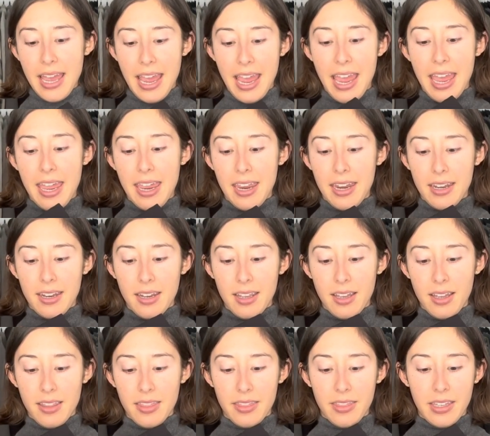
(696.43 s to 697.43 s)
And
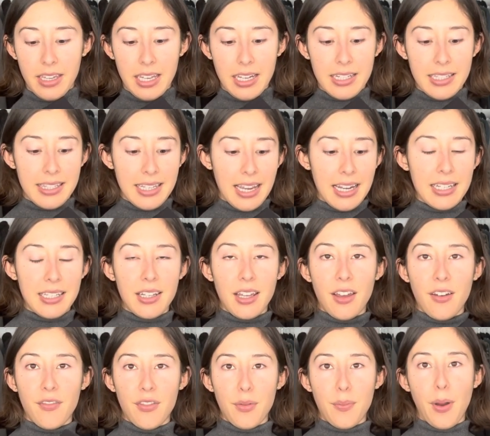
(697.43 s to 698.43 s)
the insides
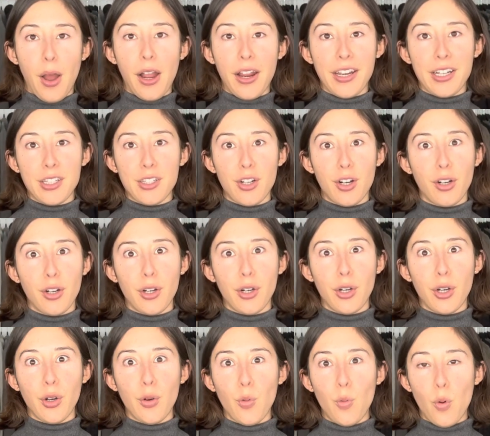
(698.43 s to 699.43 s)
of the pockets are
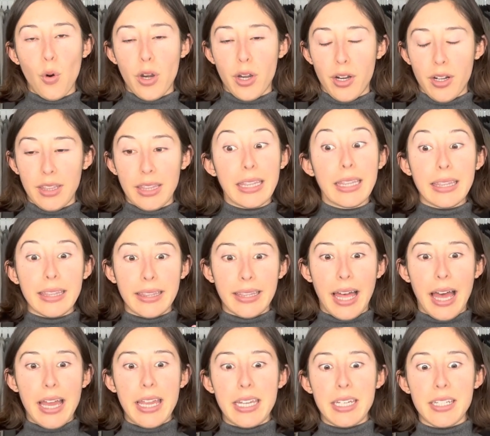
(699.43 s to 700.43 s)
more
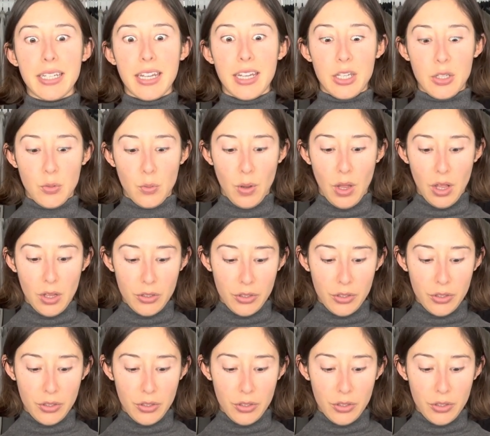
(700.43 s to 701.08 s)
lined as well.